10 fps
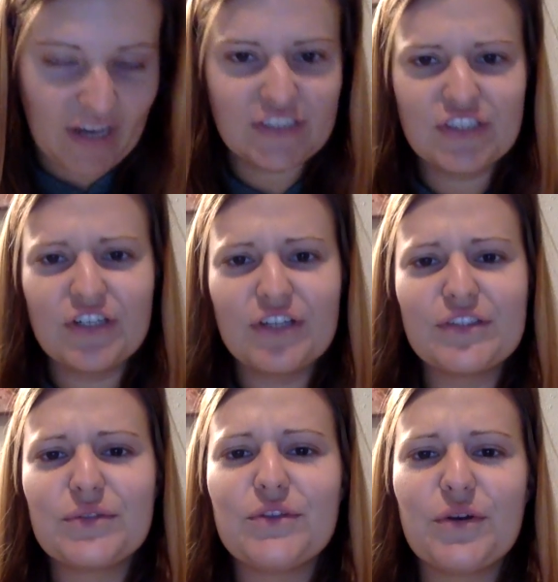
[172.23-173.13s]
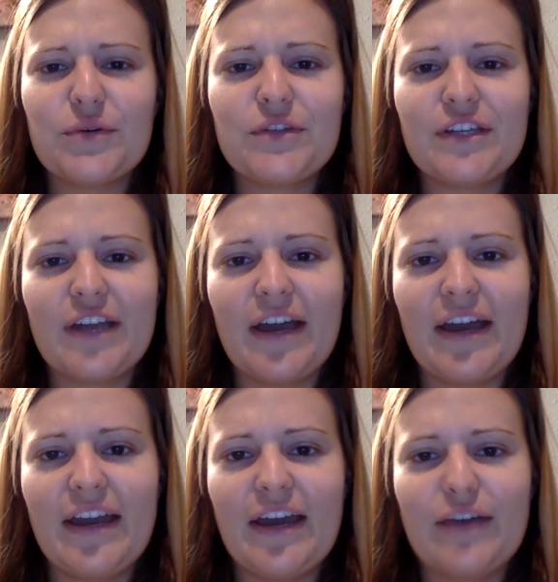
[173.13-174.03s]
I should also note that I
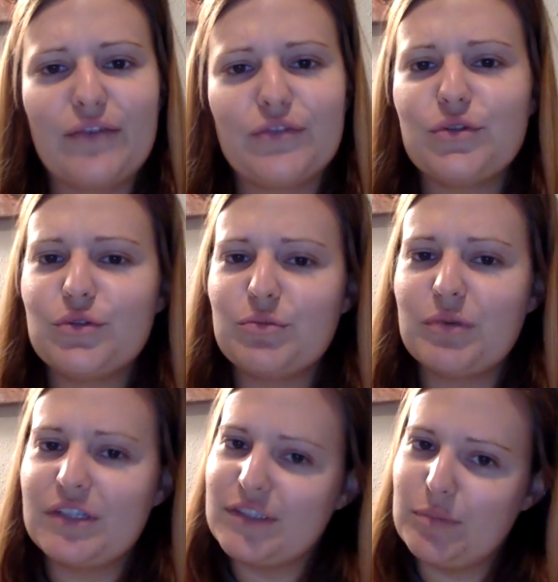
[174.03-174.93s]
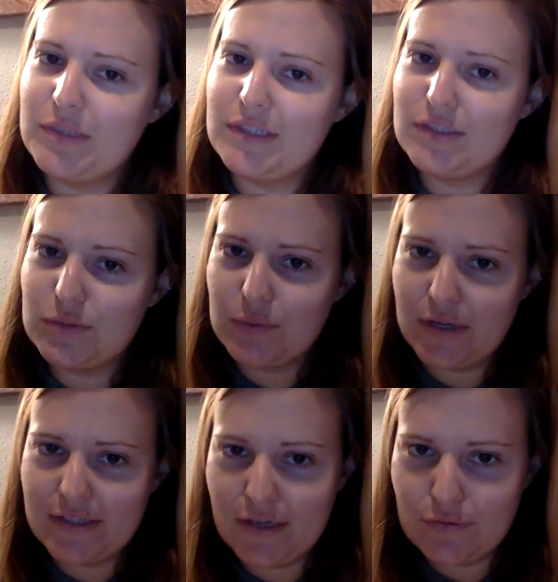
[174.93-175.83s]
have 2 participants
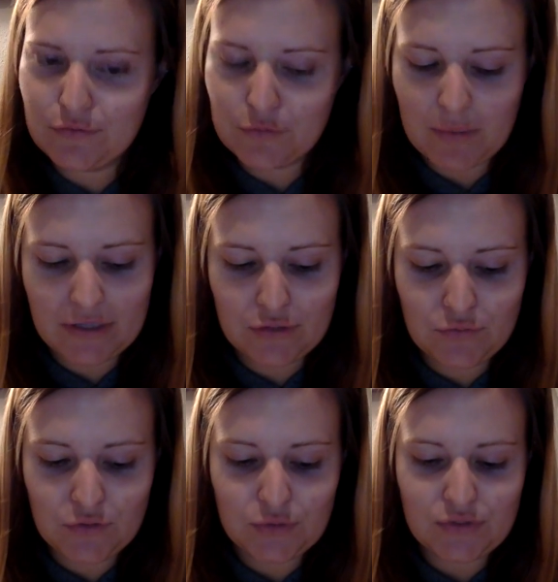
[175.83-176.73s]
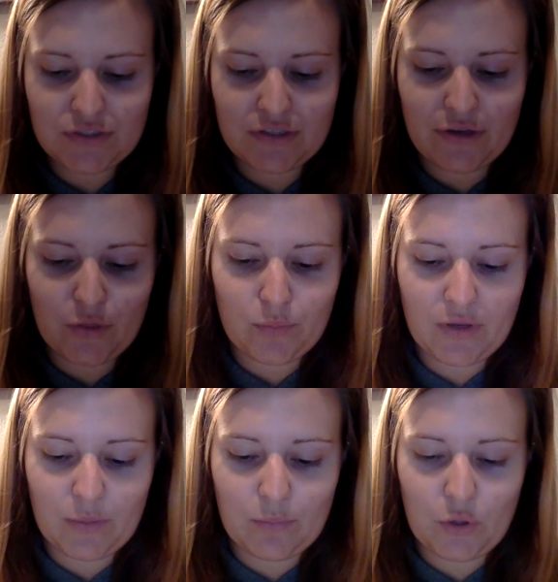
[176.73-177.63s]
right now for my interviews.
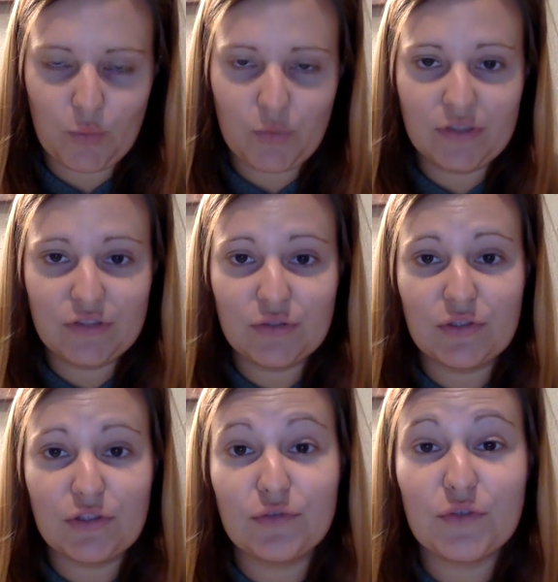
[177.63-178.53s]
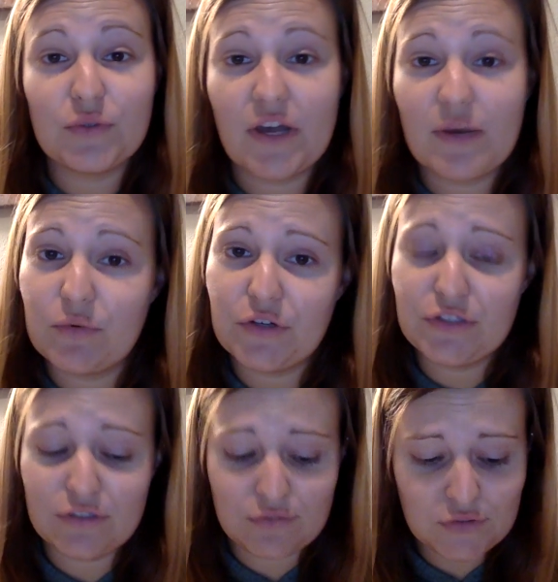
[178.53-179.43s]
I'm hoping to interview a lot more
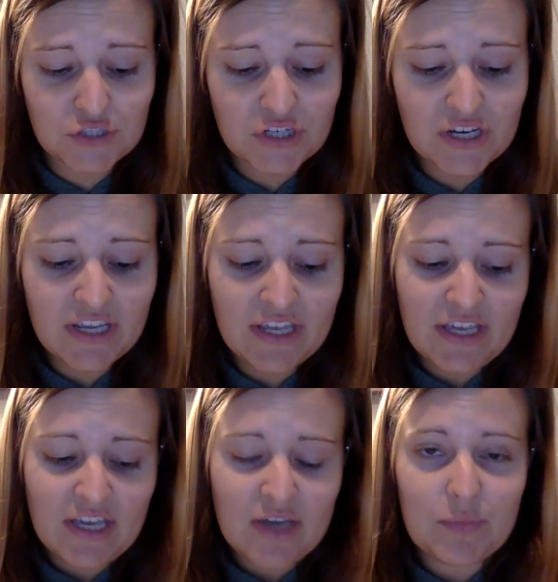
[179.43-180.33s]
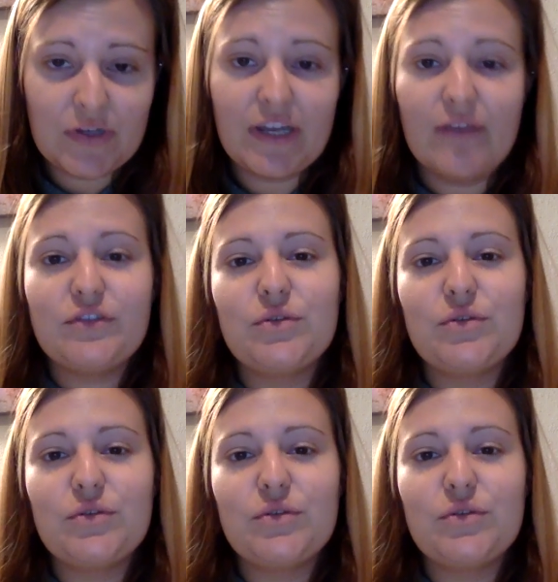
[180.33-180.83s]
in the future, but I have